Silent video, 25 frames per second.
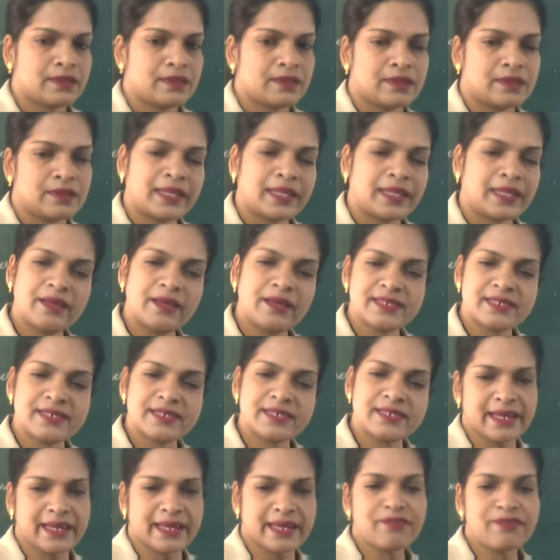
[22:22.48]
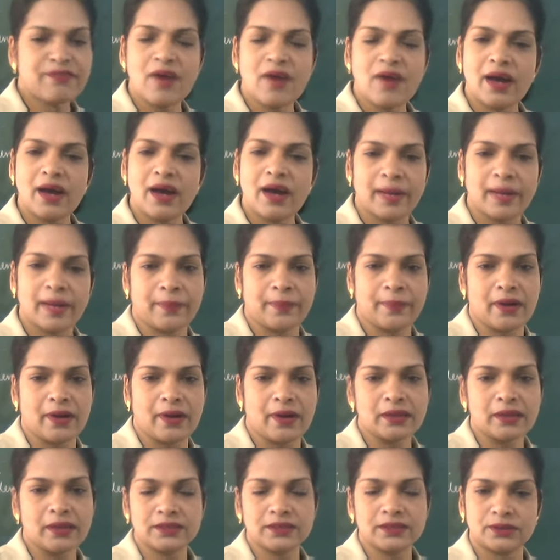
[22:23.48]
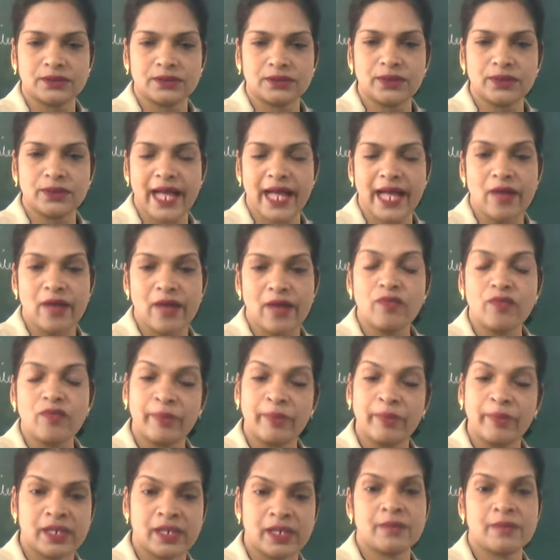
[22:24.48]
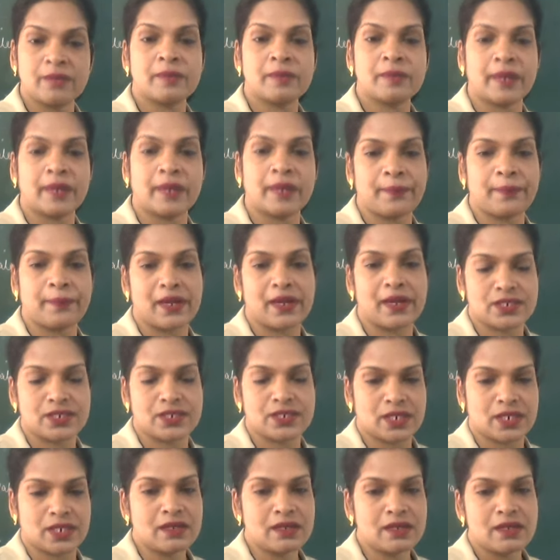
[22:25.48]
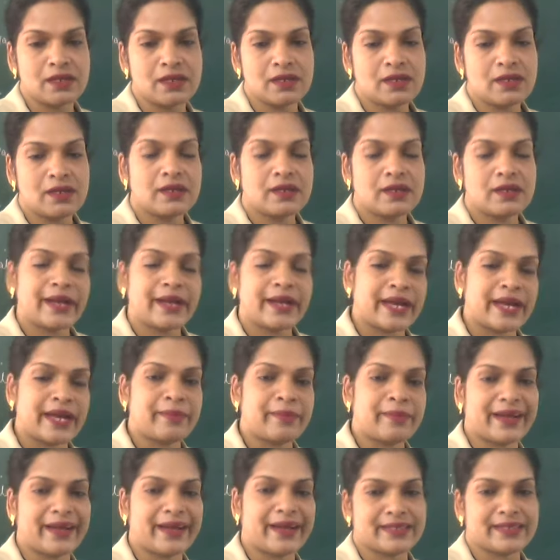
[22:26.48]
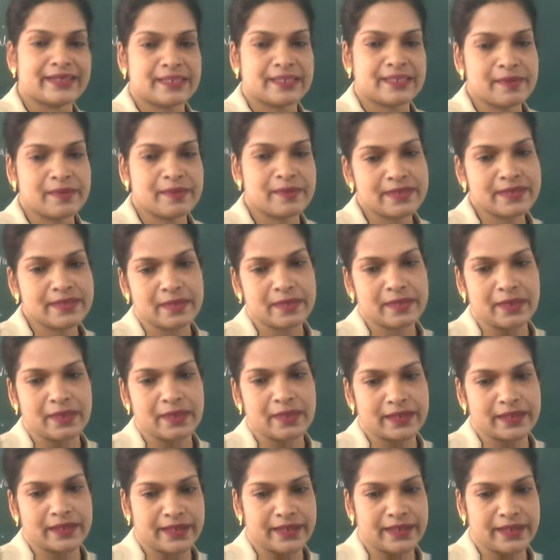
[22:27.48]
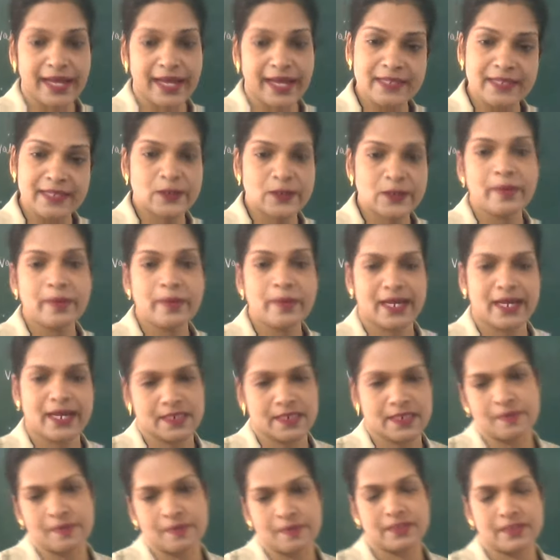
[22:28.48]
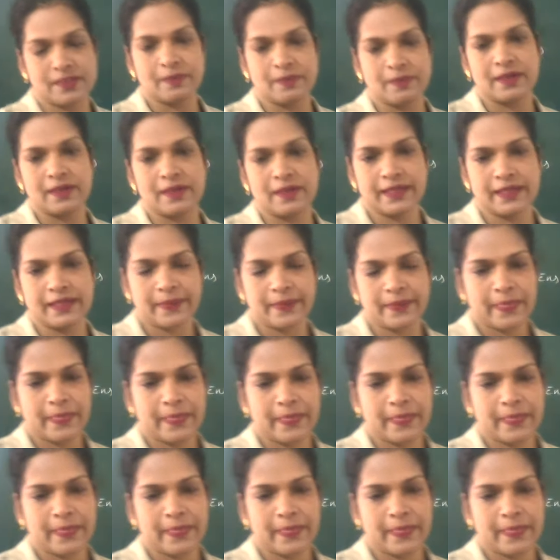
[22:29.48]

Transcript: They stay far apart to have minimum repulsion and maximum stability. And so maximum stability.